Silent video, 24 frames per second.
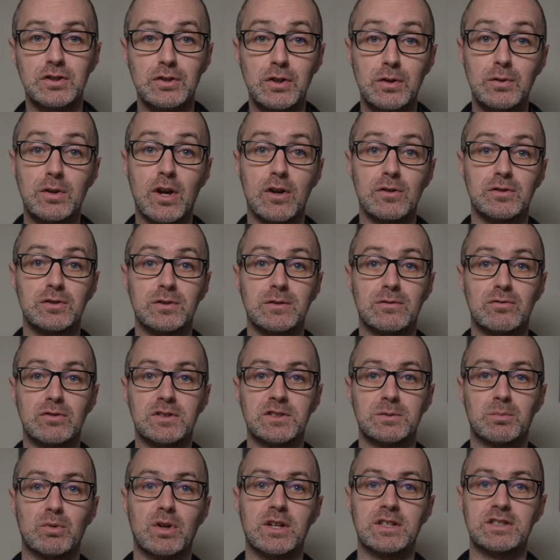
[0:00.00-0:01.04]
you go to for
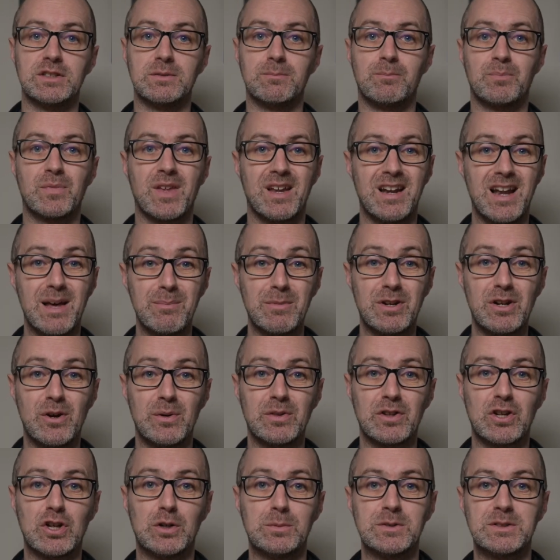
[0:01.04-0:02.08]
inspiration? Let me know
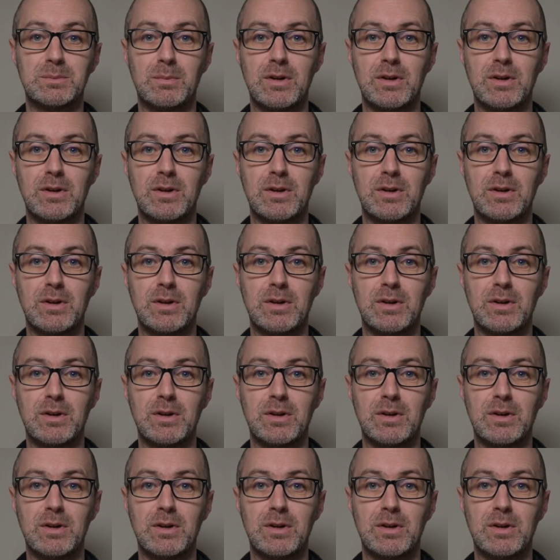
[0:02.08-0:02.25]
in the comments